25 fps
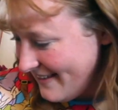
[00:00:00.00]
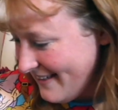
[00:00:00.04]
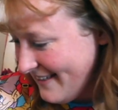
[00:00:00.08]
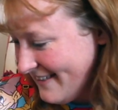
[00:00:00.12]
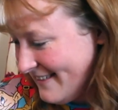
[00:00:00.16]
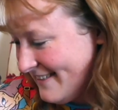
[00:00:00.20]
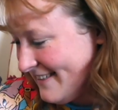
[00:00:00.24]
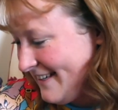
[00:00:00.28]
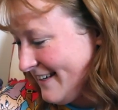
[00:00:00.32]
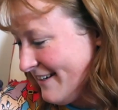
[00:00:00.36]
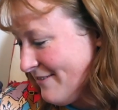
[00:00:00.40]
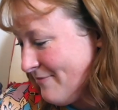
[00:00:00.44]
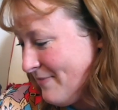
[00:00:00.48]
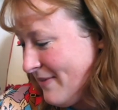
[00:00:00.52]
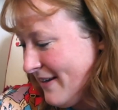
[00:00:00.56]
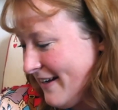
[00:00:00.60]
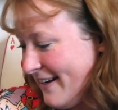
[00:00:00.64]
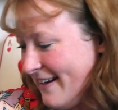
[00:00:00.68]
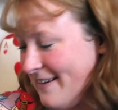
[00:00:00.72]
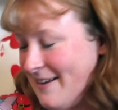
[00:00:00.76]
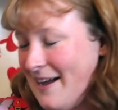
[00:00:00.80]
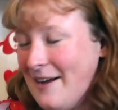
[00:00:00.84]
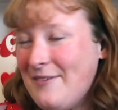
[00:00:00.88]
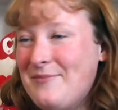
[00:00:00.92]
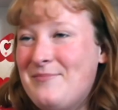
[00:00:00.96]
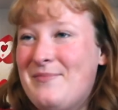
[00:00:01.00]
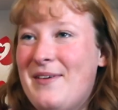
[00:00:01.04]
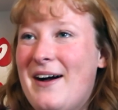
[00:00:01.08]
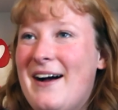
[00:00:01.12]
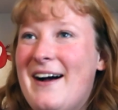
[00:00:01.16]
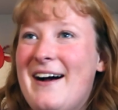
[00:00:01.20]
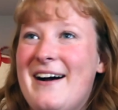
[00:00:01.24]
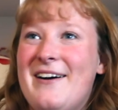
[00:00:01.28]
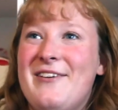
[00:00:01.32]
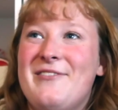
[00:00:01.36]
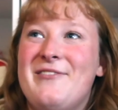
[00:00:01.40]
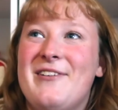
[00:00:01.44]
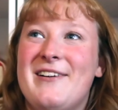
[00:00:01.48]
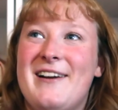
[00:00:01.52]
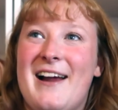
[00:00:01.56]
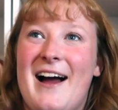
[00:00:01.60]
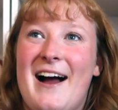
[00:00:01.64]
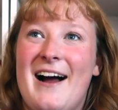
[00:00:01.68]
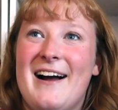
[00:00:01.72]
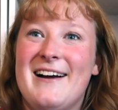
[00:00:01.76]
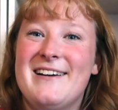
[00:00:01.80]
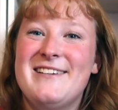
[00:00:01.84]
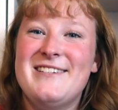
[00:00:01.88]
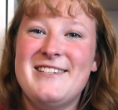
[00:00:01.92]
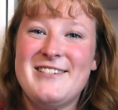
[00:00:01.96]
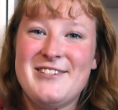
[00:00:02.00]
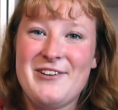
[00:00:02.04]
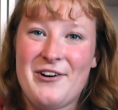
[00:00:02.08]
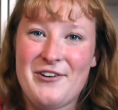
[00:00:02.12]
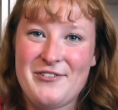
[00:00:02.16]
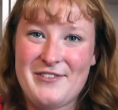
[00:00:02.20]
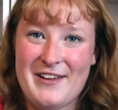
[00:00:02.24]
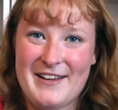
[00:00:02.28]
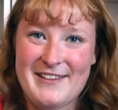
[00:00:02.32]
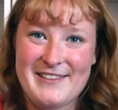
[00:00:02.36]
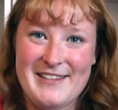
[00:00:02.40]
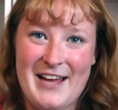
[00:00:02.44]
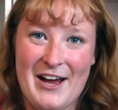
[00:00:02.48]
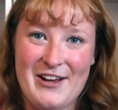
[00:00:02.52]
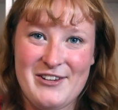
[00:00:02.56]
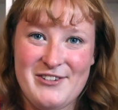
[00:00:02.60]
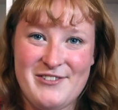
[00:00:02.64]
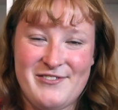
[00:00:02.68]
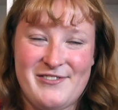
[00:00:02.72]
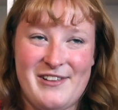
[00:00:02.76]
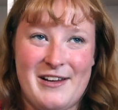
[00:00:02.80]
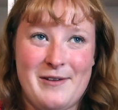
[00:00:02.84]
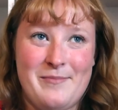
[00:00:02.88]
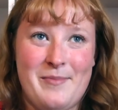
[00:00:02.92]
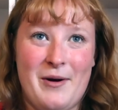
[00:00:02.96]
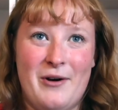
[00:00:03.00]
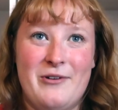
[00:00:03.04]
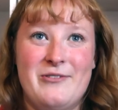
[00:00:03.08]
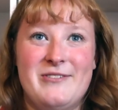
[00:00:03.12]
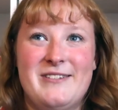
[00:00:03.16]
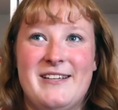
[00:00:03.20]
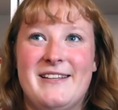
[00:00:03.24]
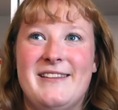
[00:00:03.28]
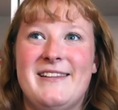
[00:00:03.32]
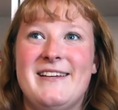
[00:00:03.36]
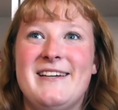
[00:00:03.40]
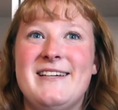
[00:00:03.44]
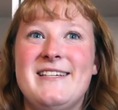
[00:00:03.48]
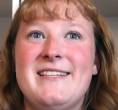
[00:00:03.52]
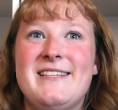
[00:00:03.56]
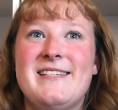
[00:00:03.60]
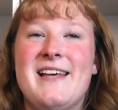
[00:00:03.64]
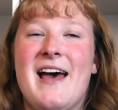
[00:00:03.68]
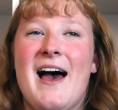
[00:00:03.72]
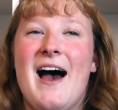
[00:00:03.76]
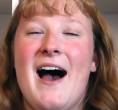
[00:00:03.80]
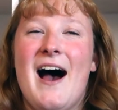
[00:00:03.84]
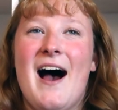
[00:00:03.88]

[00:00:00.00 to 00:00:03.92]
is gonna be a, a, when I saw that Loungefly posted this,